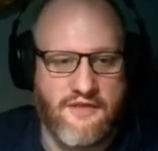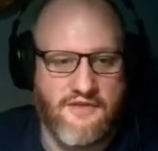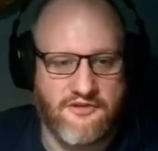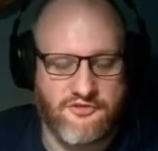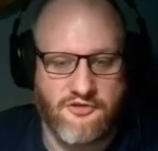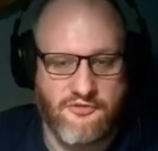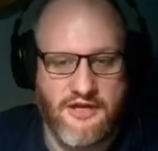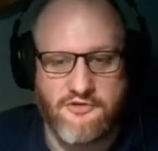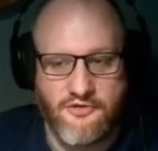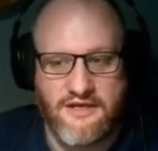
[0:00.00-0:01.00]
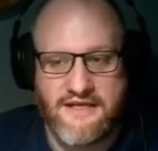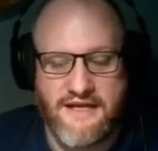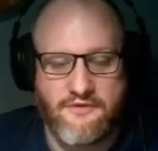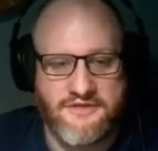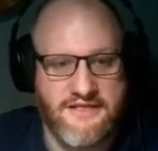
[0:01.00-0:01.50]
and that's going to create
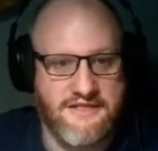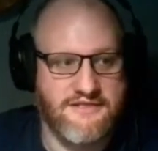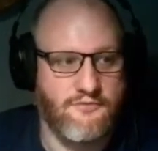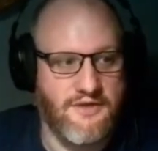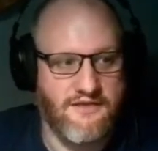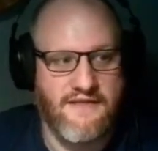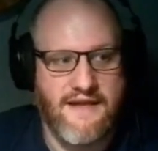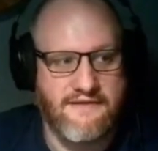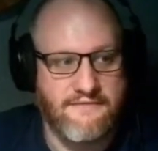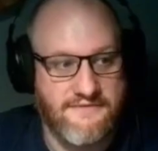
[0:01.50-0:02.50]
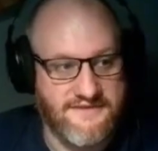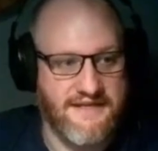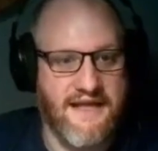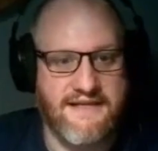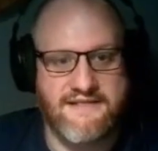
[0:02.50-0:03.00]
nonlinearities that we can then
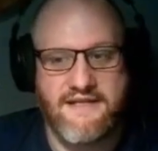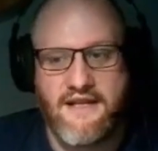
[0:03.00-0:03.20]
select.